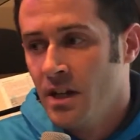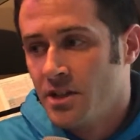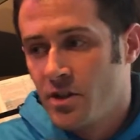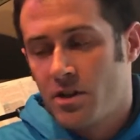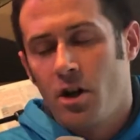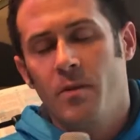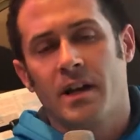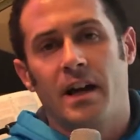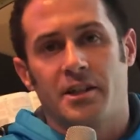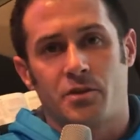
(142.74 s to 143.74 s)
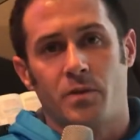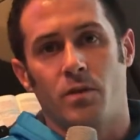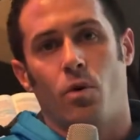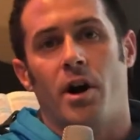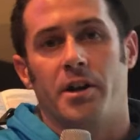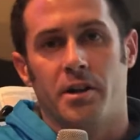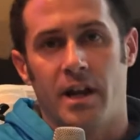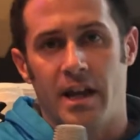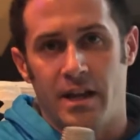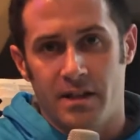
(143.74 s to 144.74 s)
So I called my guy at Sweetwater,
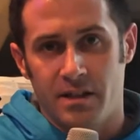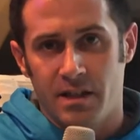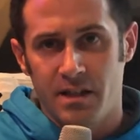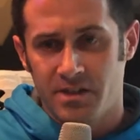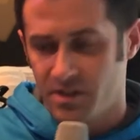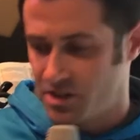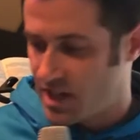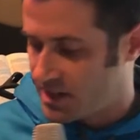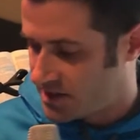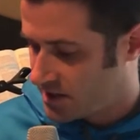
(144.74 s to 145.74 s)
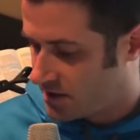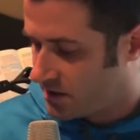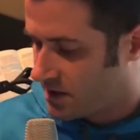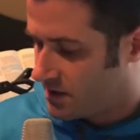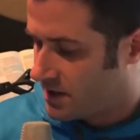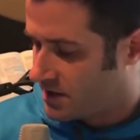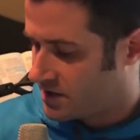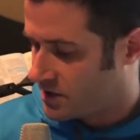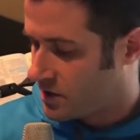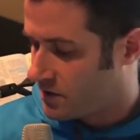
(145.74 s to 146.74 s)
and he suggested
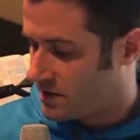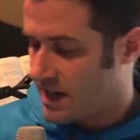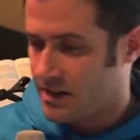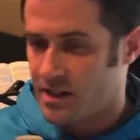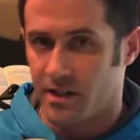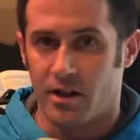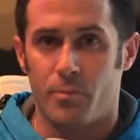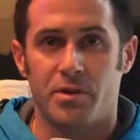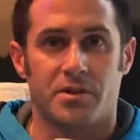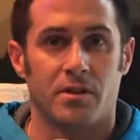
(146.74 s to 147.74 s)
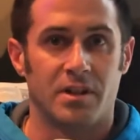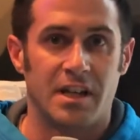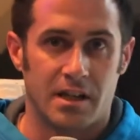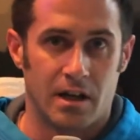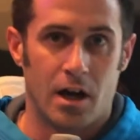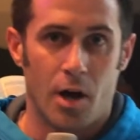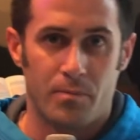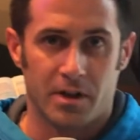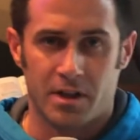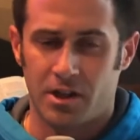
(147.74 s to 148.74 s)
this unit down here, and I'll put the link
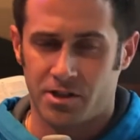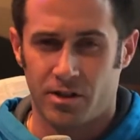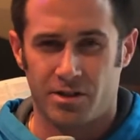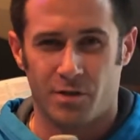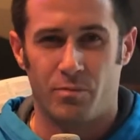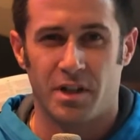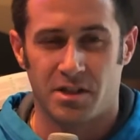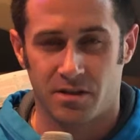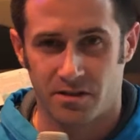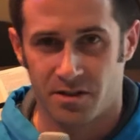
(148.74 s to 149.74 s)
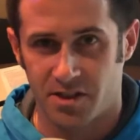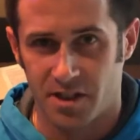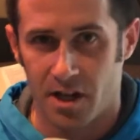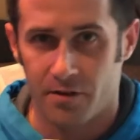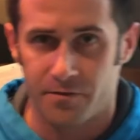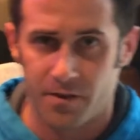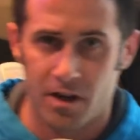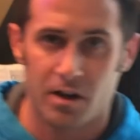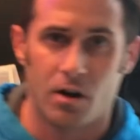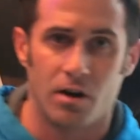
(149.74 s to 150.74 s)
up. I'll show you some pictures and stuff
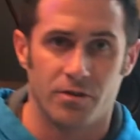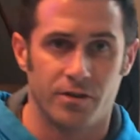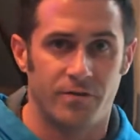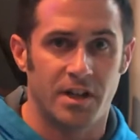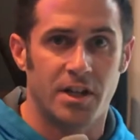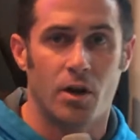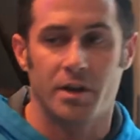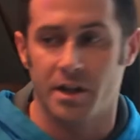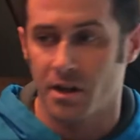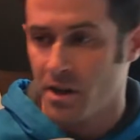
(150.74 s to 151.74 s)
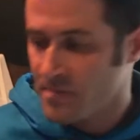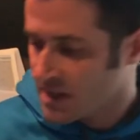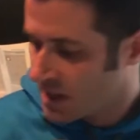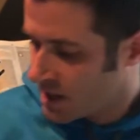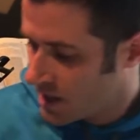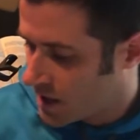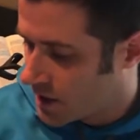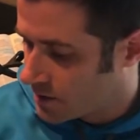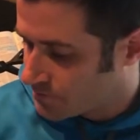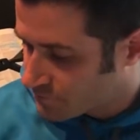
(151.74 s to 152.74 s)
on the video here.
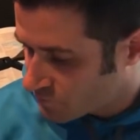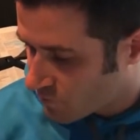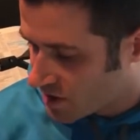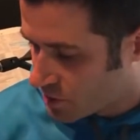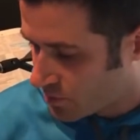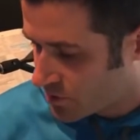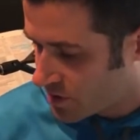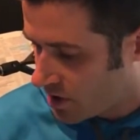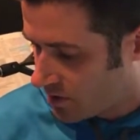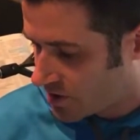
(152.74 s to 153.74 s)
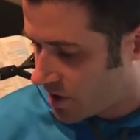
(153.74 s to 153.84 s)
It's a Presonus